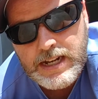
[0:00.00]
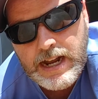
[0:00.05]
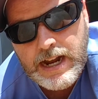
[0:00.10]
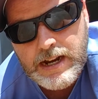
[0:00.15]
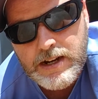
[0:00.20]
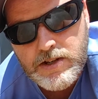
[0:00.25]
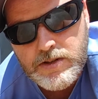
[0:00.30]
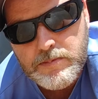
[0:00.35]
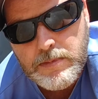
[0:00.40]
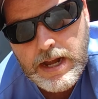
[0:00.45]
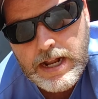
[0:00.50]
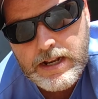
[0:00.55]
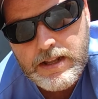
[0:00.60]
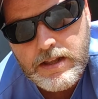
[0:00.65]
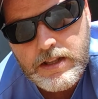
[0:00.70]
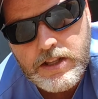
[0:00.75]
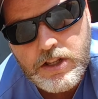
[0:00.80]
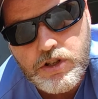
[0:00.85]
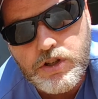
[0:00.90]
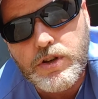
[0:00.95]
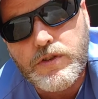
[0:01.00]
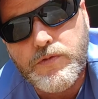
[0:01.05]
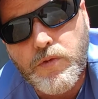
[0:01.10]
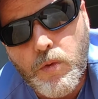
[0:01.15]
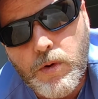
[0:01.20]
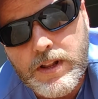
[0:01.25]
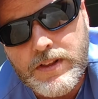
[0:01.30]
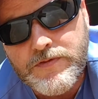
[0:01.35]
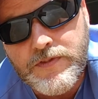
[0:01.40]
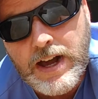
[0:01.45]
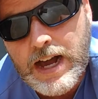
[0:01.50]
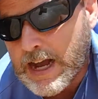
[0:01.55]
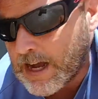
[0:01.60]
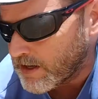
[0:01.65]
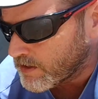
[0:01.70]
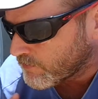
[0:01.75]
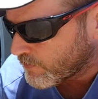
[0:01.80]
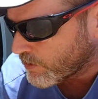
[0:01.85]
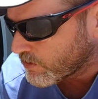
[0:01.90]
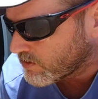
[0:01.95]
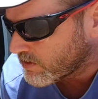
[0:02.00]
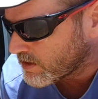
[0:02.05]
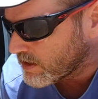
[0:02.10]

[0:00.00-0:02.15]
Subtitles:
tires, the 245s versus